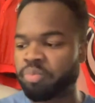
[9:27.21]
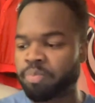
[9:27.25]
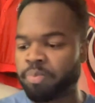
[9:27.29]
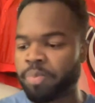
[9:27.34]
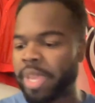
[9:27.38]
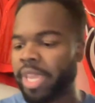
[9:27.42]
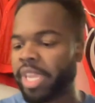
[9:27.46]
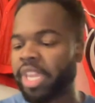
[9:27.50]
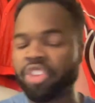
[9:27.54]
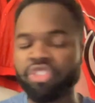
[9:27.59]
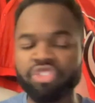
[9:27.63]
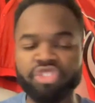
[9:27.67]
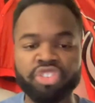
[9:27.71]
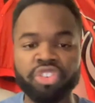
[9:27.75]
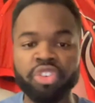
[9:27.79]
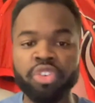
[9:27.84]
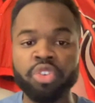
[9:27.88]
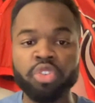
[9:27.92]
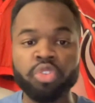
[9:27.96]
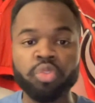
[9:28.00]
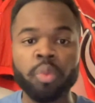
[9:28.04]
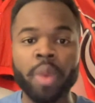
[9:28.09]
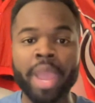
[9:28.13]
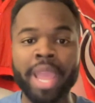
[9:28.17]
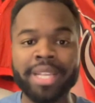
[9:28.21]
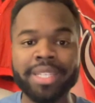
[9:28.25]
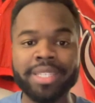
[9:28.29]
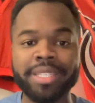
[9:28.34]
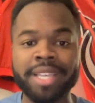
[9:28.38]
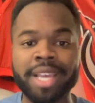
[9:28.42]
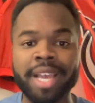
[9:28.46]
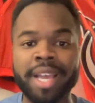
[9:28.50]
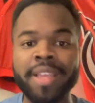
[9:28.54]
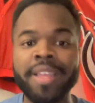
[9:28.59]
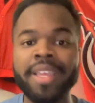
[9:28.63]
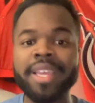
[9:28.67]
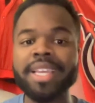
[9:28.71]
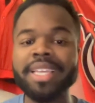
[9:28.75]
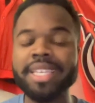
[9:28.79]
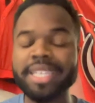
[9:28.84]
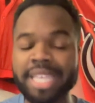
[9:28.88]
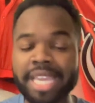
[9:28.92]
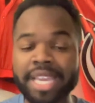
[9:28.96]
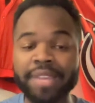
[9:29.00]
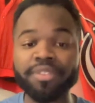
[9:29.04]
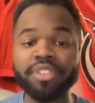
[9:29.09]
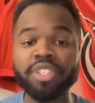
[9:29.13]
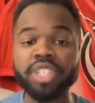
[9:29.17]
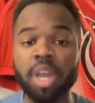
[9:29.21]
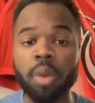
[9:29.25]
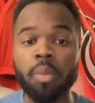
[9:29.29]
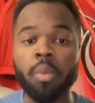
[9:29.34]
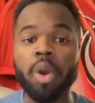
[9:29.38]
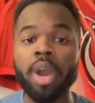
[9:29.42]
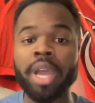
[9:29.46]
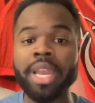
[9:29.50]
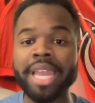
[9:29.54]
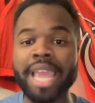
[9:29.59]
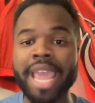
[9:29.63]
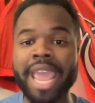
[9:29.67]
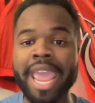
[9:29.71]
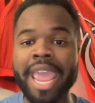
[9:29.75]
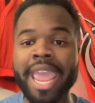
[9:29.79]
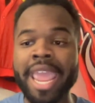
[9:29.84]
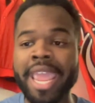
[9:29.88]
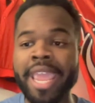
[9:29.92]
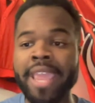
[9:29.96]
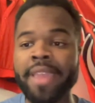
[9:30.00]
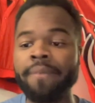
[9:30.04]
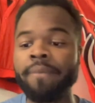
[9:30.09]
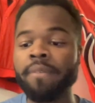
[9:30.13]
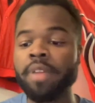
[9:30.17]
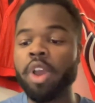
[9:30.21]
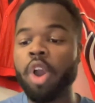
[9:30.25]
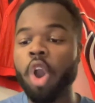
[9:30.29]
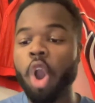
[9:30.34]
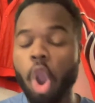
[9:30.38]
pick and choose when to give someone a